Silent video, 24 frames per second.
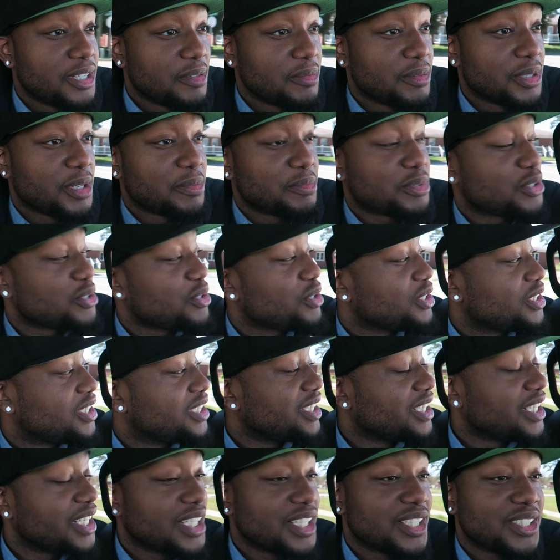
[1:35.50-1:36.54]
But I'm sure
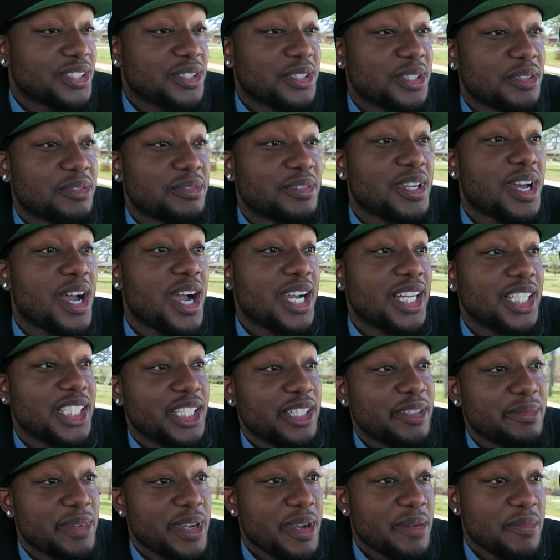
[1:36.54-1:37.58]
Tierra's gonna vlog a
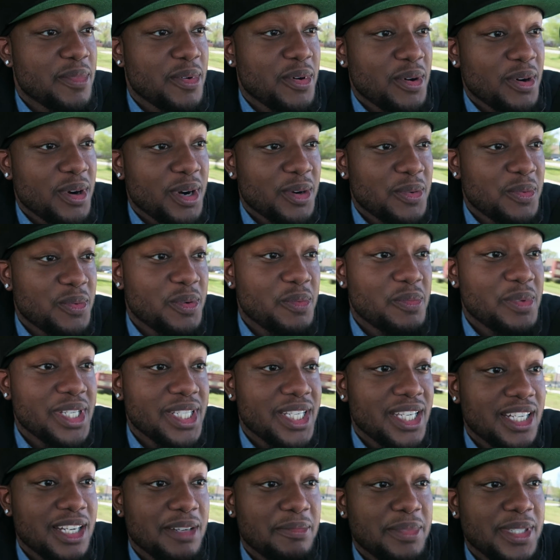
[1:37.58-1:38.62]
little bit more when we
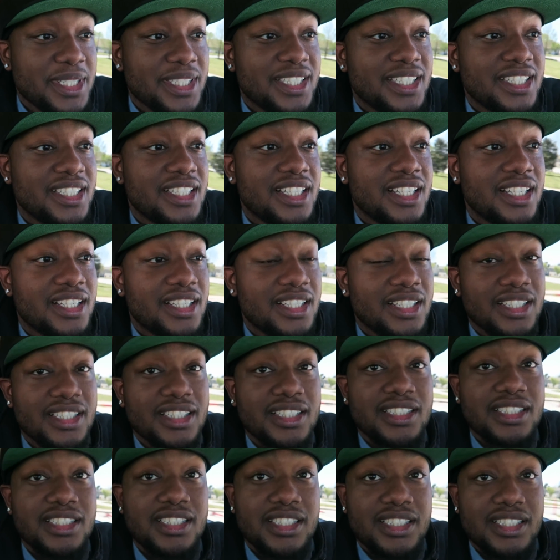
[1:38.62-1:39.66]
get up into
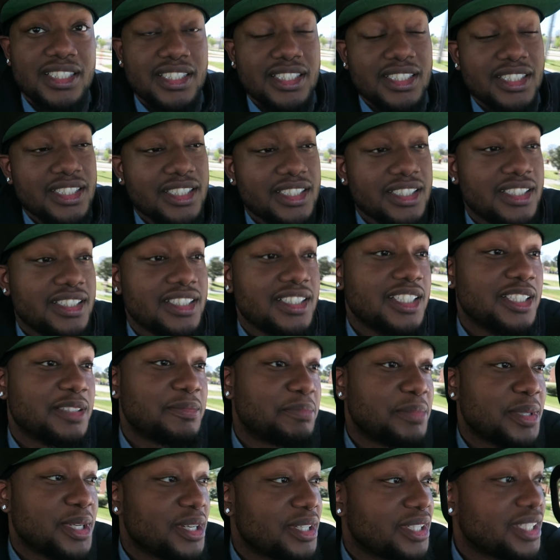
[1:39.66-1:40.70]
this
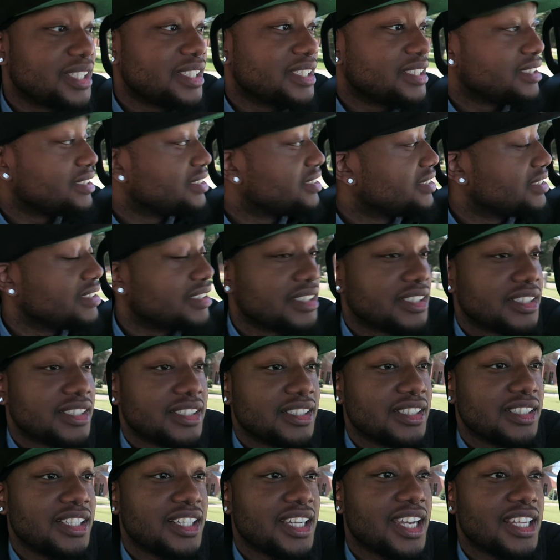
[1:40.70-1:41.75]
building
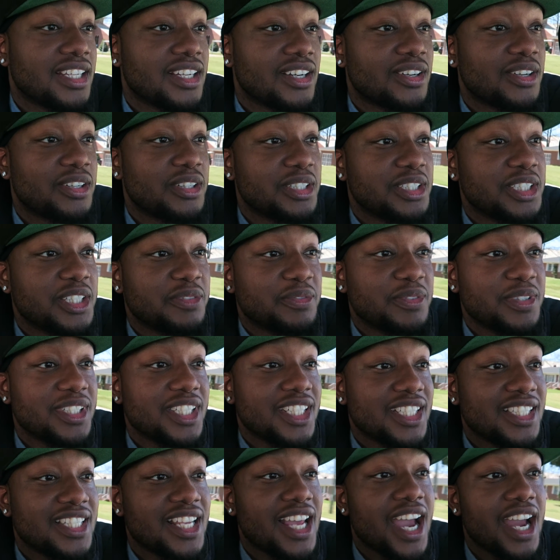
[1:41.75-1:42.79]
to look at all the different
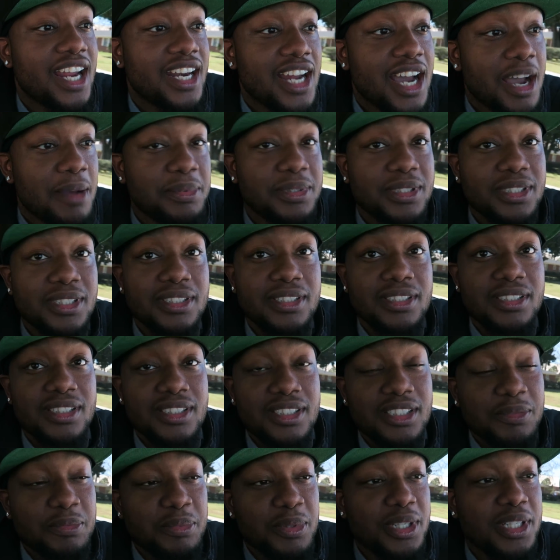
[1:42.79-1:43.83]
design options.
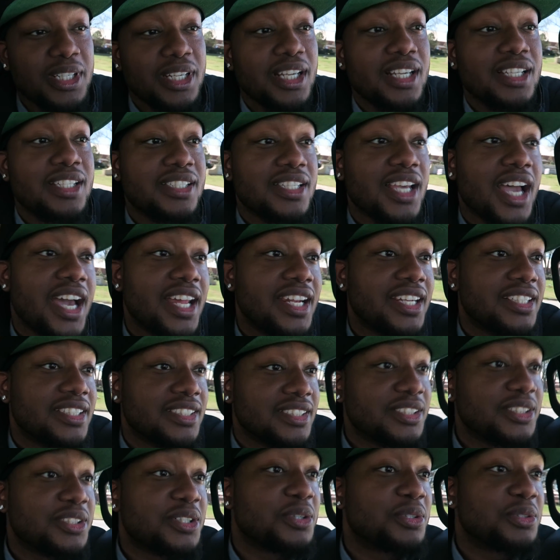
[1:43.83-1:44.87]
It's pretty exciting
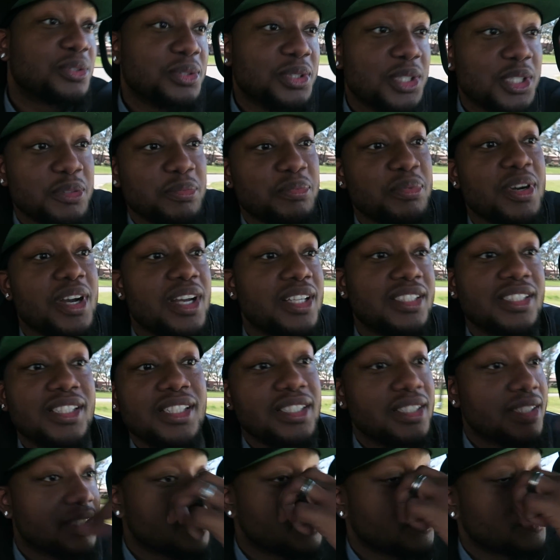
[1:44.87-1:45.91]
to go through this
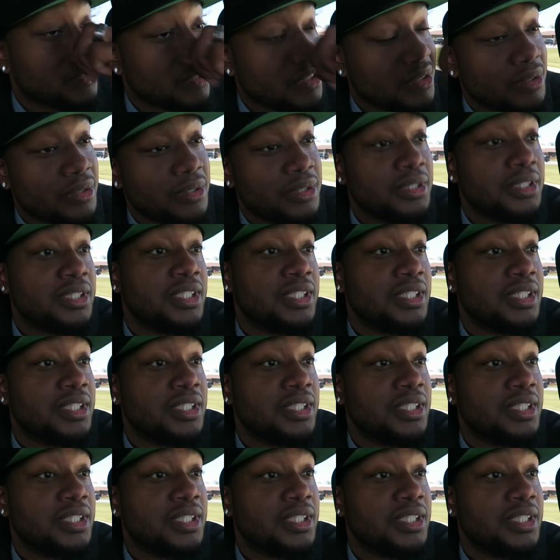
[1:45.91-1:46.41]
process, you know.